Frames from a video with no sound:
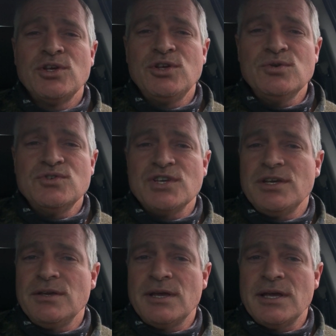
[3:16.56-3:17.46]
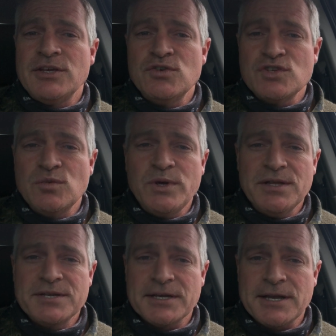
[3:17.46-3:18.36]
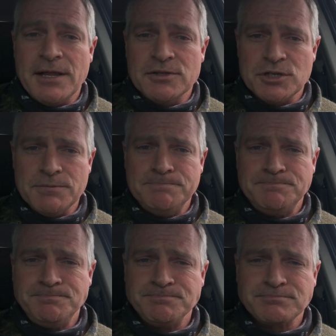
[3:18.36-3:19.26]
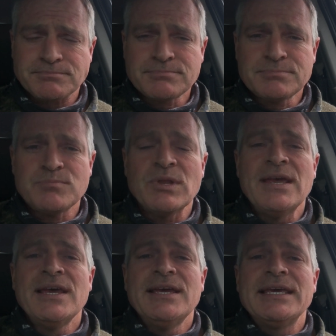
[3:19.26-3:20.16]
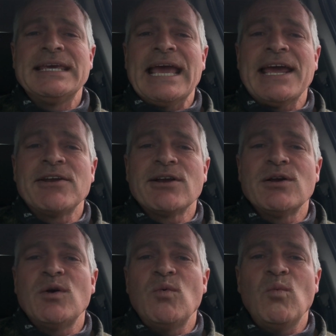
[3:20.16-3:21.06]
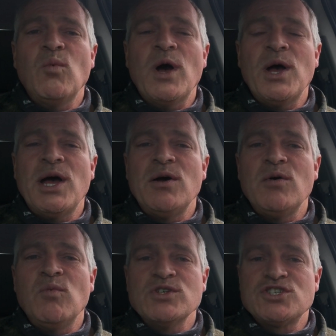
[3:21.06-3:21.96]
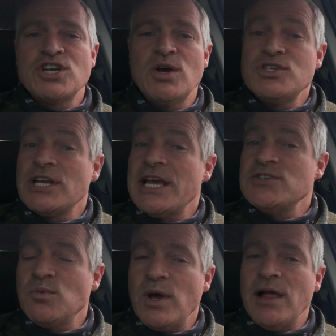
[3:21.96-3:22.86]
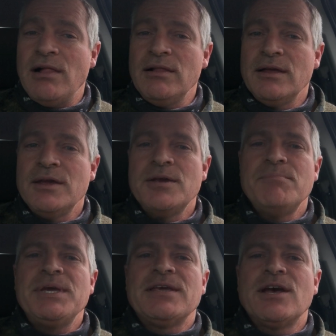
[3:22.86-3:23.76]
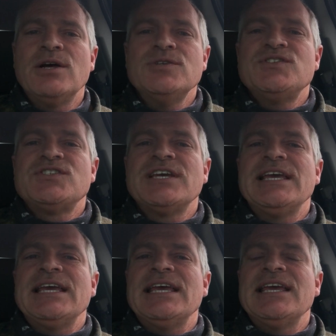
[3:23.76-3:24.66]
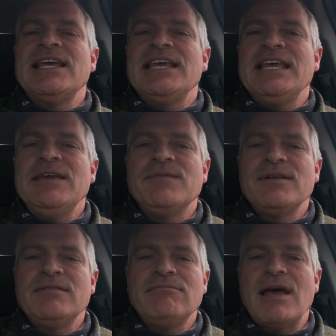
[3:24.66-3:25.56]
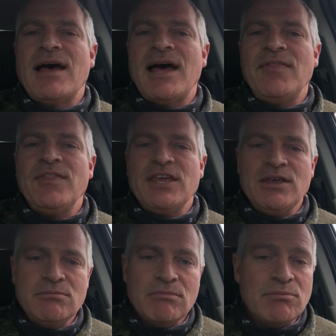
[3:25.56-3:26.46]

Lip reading: using wheel technology. Gander was chosen as well because even on a